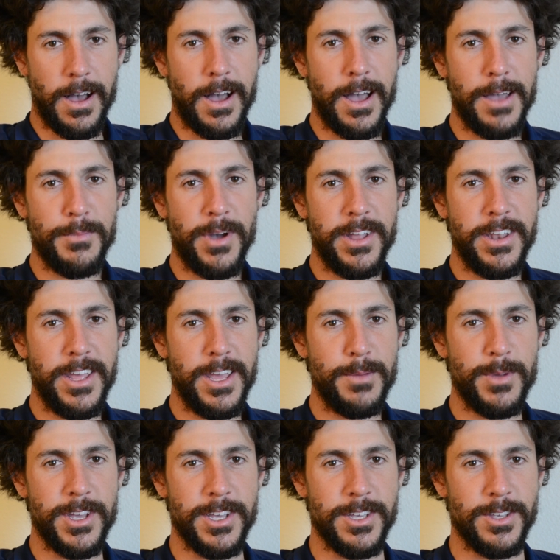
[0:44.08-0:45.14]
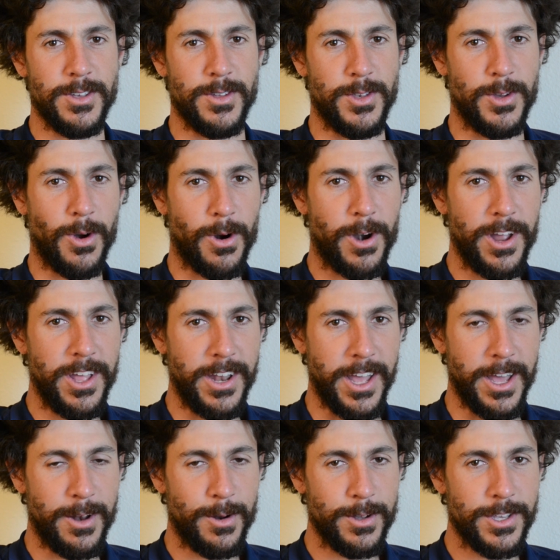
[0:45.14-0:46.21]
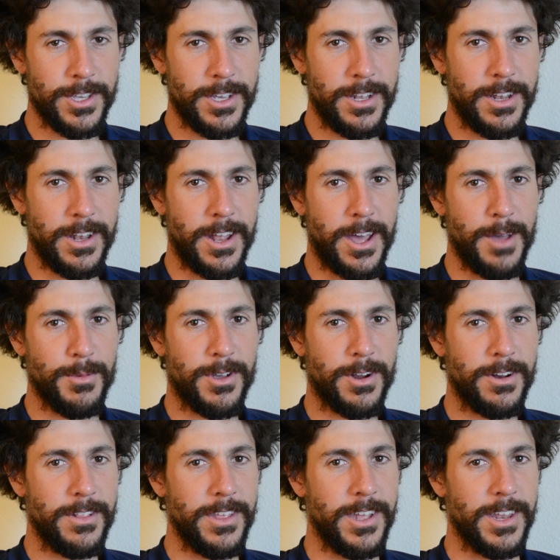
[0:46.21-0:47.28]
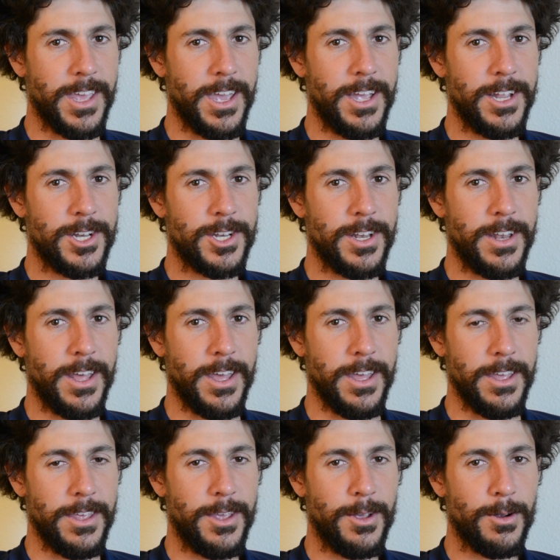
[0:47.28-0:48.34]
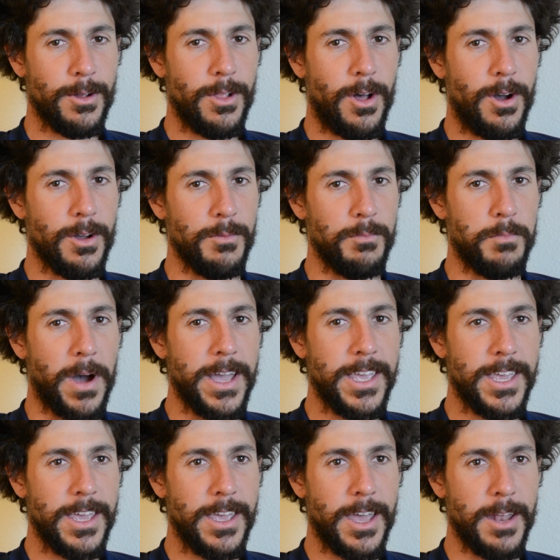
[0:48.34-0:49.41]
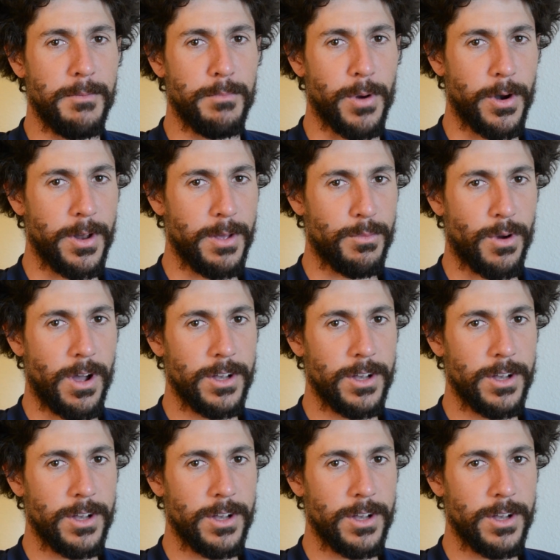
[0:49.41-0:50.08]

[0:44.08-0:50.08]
Hi, my name is Dorian Anderson, and I'm currently engaged in a year-long biking and birding